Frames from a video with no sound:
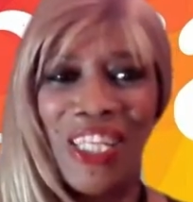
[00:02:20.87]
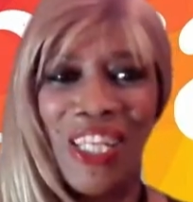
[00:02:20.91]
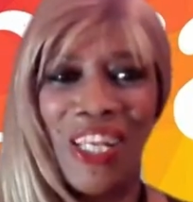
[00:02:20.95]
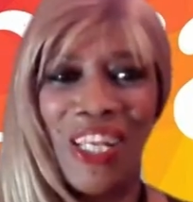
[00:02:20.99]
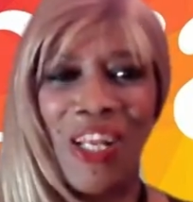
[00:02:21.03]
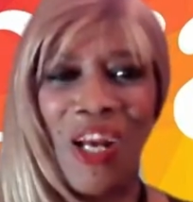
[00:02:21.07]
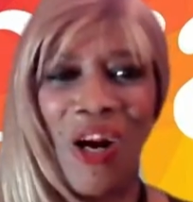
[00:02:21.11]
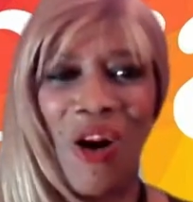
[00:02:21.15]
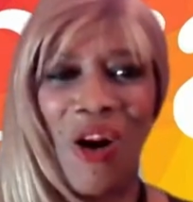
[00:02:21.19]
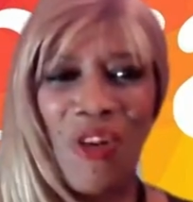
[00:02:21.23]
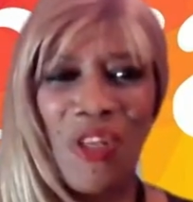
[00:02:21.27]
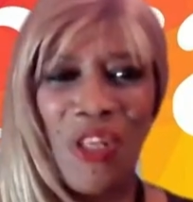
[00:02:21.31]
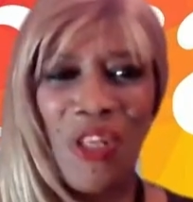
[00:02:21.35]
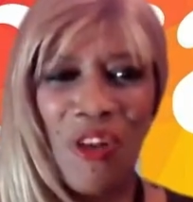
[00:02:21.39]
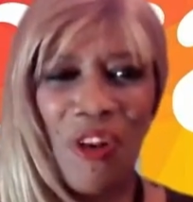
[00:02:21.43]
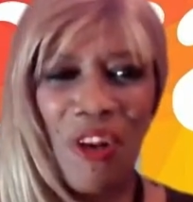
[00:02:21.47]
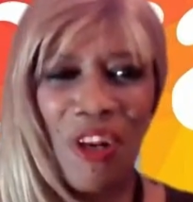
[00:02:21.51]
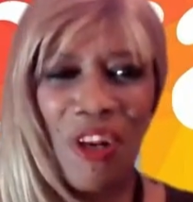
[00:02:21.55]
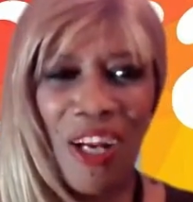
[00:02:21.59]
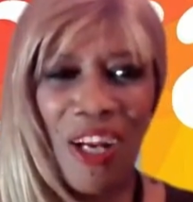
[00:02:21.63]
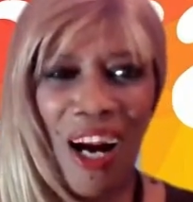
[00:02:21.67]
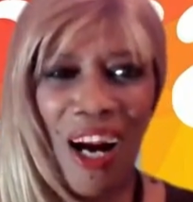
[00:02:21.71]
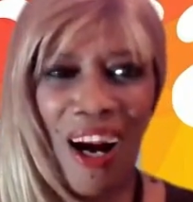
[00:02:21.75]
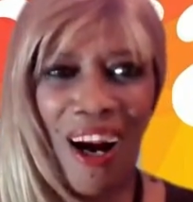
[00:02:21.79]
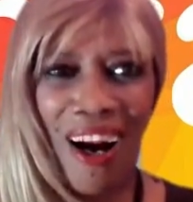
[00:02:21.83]
You know,
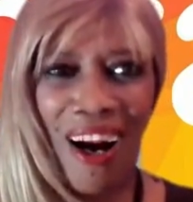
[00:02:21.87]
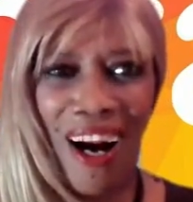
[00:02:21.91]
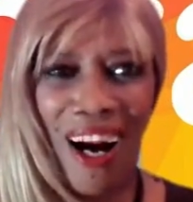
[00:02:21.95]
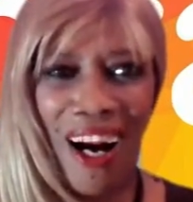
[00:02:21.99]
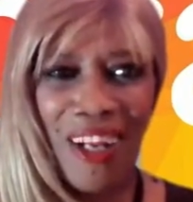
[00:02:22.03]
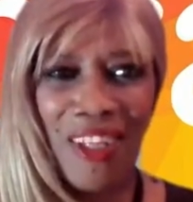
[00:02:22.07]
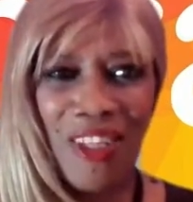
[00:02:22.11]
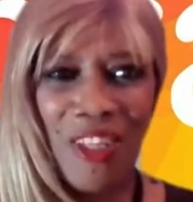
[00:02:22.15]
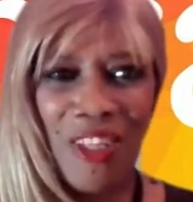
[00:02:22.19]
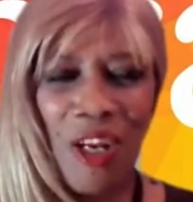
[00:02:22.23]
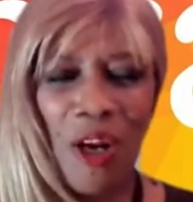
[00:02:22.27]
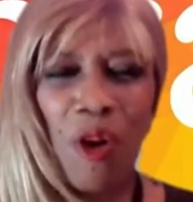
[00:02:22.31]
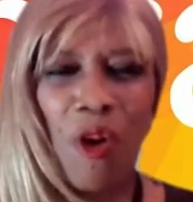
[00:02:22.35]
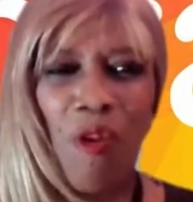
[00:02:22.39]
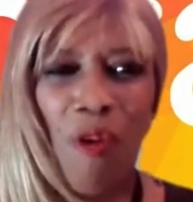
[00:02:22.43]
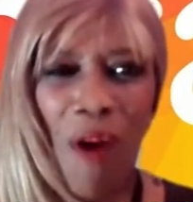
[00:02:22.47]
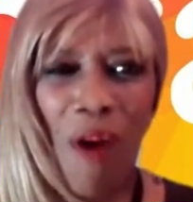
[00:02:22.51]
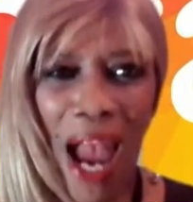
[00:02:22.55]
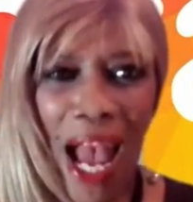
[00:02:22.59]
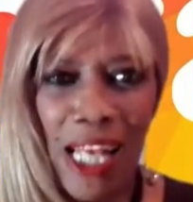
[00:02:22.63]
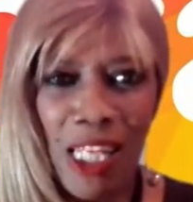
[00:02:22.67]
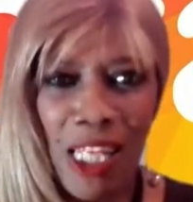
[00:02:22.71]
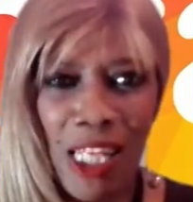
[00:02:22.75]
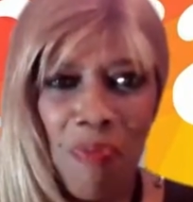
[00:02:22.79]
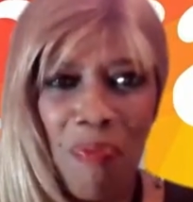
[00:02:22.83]
you're
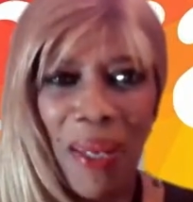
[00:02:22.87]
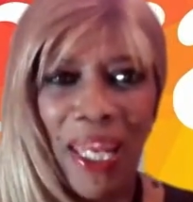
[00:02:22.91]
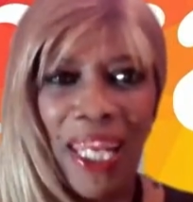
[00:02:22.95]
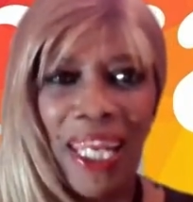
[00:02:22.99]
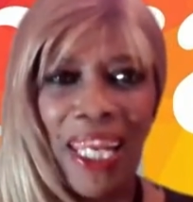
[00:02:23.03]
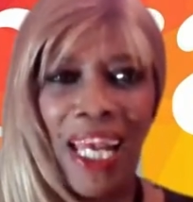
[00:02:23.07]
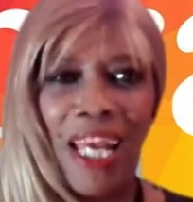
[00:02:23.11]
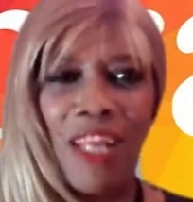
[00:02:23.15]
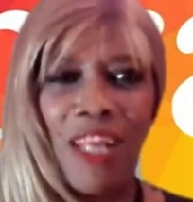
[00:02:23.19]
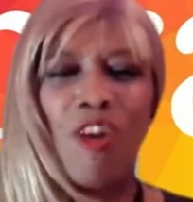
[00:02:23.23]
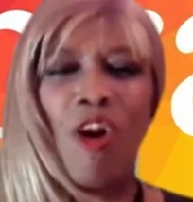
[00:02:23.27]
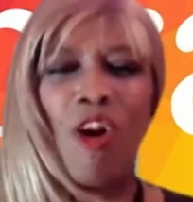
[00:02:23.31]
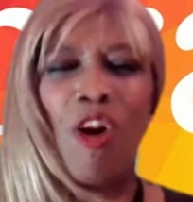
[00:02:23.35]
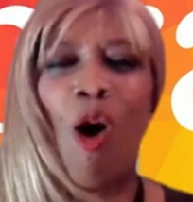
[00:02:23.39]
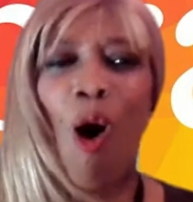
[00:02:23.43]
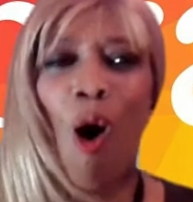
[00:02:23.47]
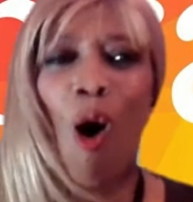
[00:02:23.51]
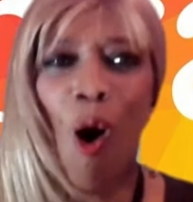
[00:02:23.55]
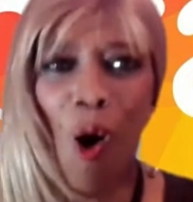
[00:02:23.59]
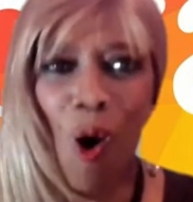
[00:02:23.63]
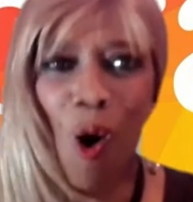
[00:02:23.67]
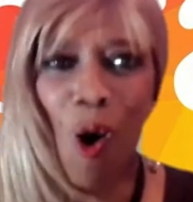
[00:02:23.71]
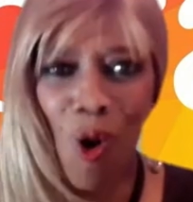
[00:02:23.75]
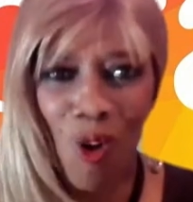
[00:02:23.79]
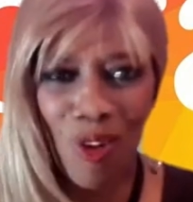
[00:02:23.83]
grasping it, you're
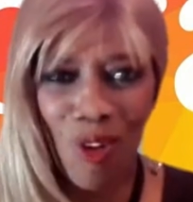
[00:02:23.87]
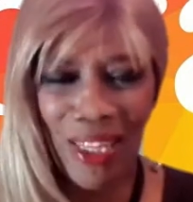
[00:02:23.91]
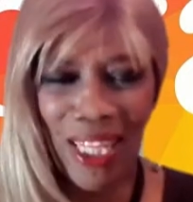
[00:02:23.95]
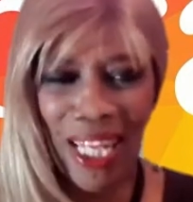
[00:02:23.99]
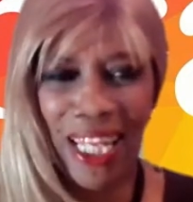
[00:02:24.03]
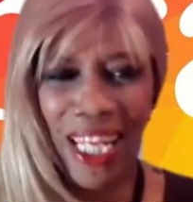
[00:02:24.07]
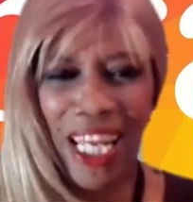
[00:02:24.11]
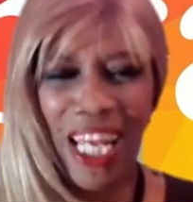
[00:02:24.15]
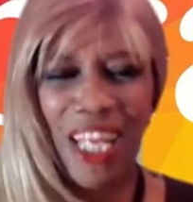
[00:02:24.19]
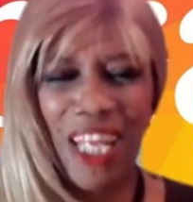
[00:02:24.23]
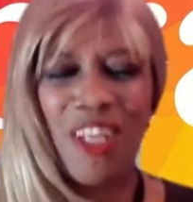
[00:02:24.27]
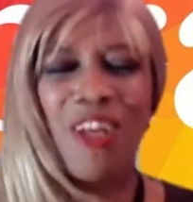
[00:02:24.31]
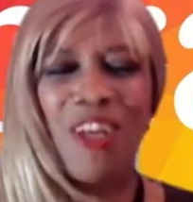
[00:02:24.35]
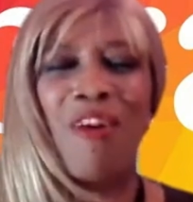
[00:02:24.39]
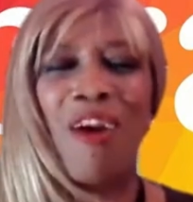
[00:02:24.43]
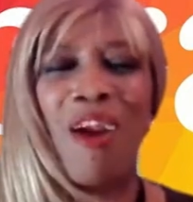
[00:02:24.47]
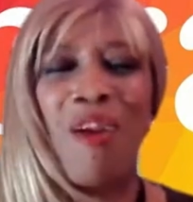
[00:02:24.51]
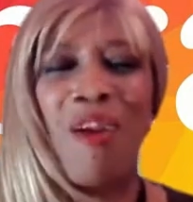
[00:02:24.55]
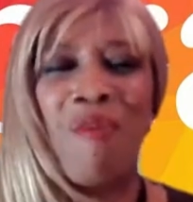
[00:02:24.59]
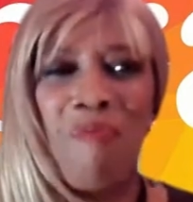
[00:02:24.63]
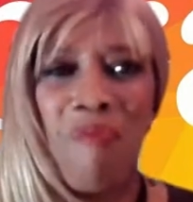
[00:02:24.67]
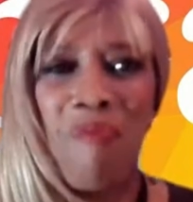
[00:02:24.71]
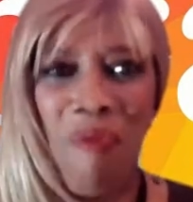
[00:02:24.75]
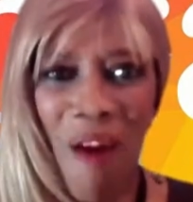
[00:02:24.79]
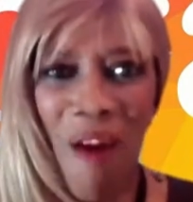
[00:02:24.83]
holding it,
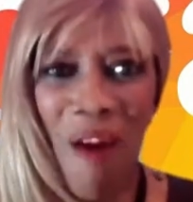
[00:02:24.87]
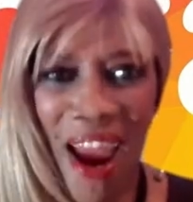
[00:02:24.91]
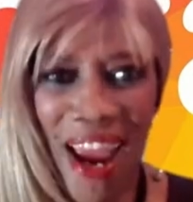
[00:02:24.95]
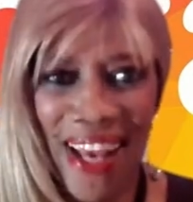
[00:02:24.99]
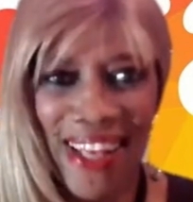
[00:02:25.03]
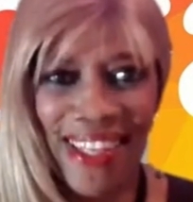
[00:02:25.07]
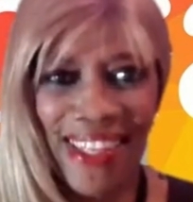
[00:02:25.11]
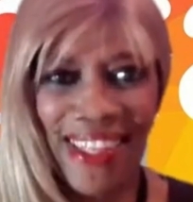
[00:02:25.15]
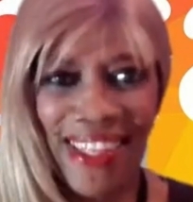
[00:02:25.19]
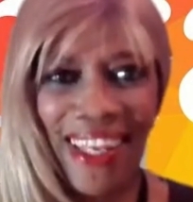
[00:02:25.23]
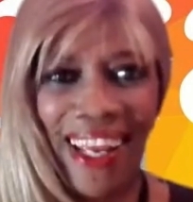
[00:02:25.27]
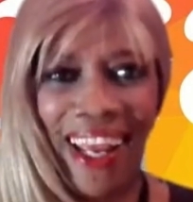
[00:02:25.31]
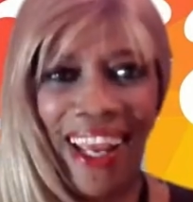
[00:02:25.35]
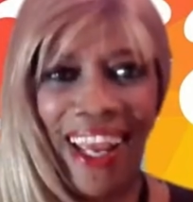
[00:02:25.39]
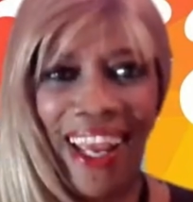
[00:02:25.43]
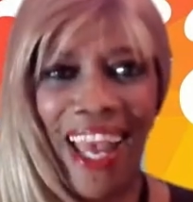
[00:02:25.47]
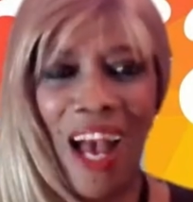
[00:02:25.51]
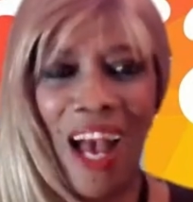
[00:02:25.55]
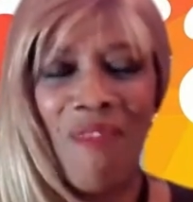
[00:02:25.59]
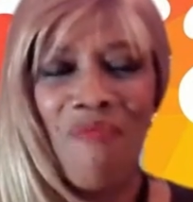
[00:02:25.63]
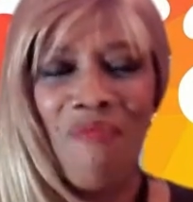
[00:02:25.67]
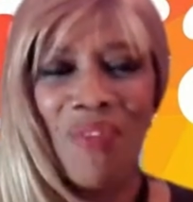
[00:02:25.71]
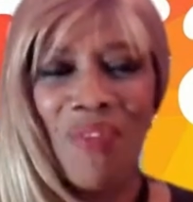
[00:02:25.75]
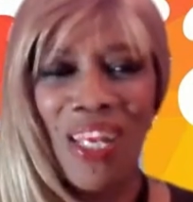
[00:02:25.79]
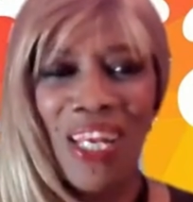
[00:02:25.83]
you're embracing
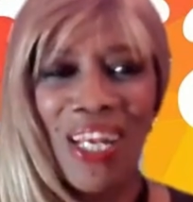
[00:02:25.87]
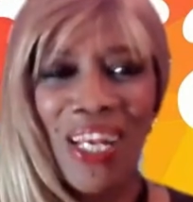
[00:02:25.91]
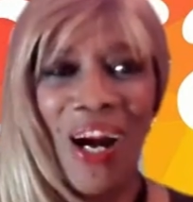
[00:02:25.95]
it.